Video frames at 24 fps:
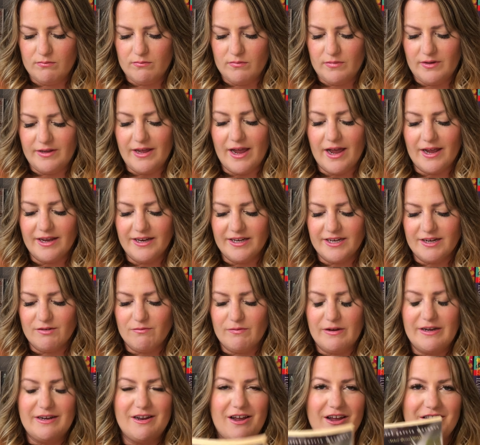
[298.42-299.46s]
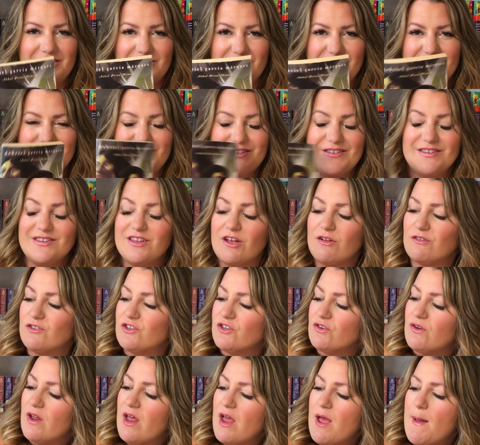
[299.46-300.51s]
Yeah, he did read 100 Years of
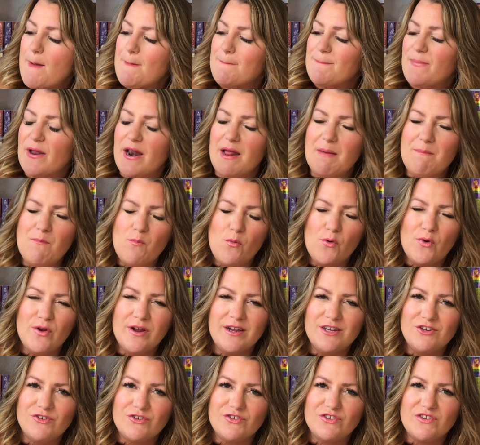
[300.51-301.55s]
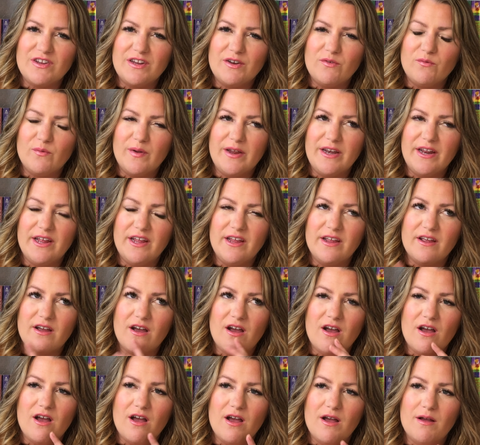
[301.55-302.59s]
Solitude. But I'm more interested in reading
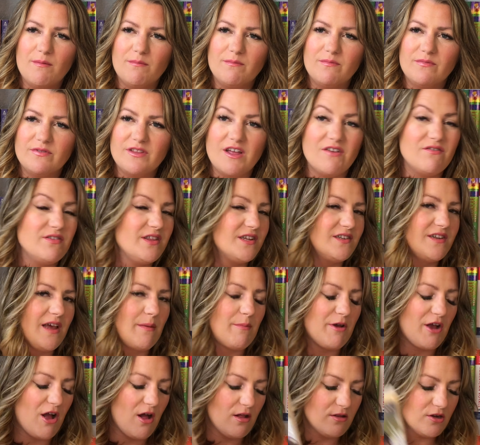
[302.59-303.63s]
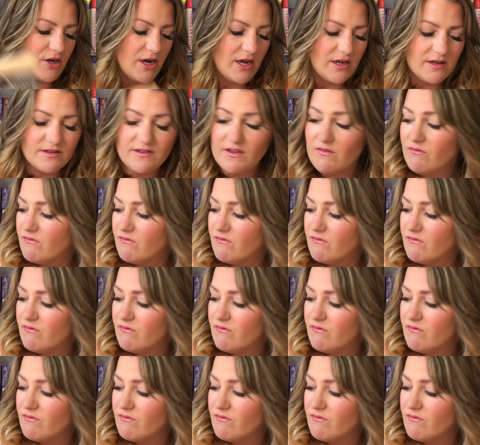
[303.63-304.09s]
Love in the Time of Cholera because I've